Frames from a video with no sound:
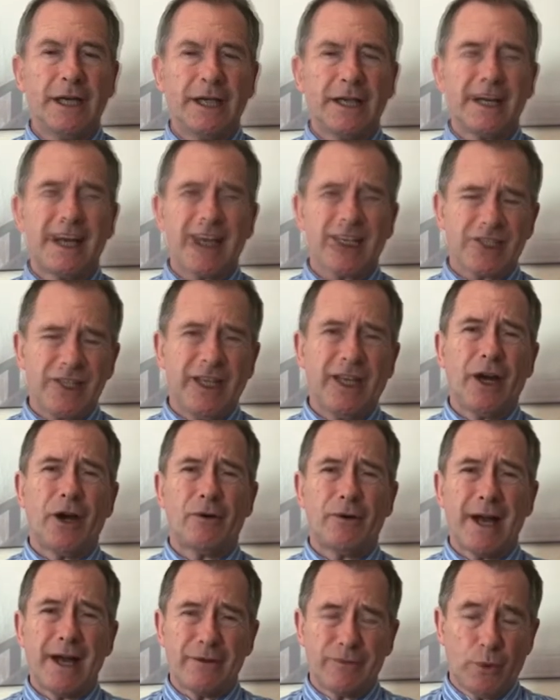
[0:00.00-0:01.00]
can actually go
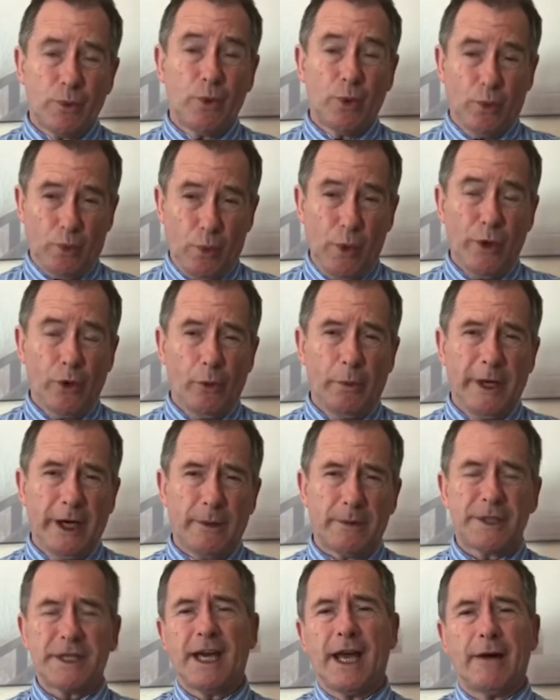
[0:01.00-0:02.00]
around that will, will be
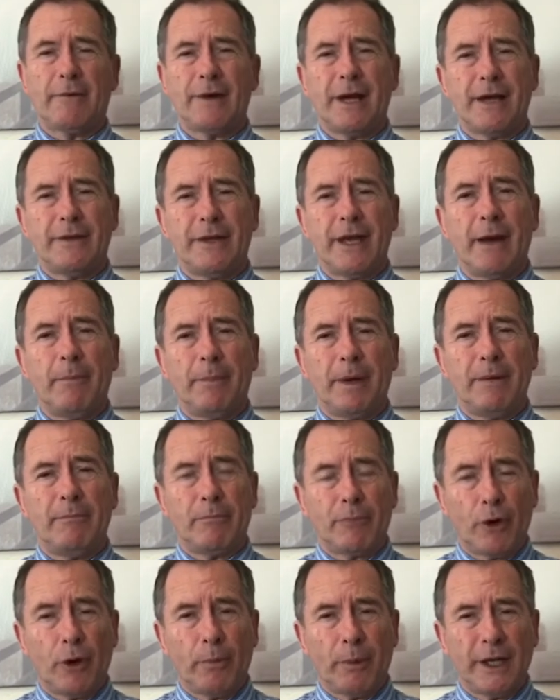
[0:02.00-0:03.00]
able to get around that
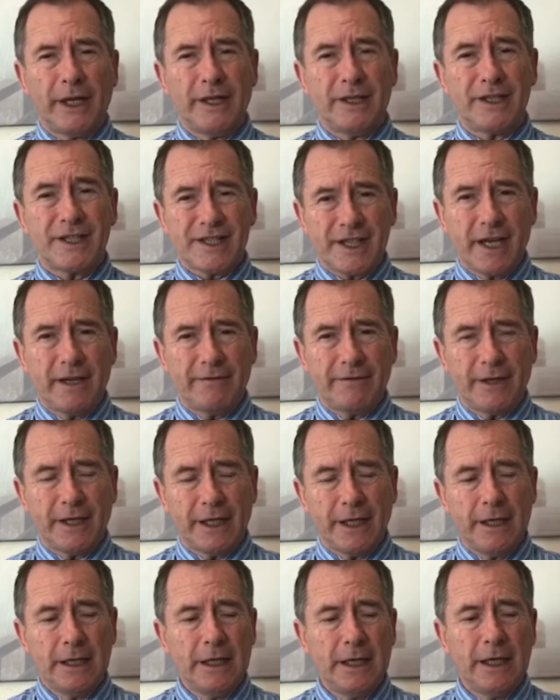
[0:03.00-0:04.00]
bend properly and
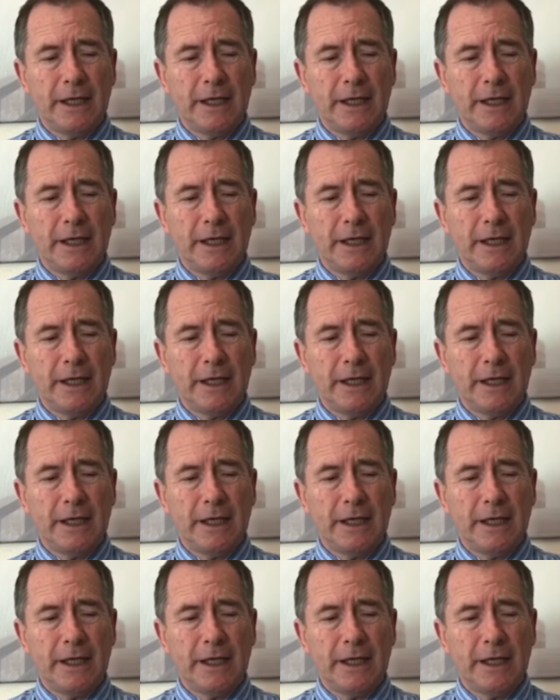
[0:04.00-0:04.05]
safely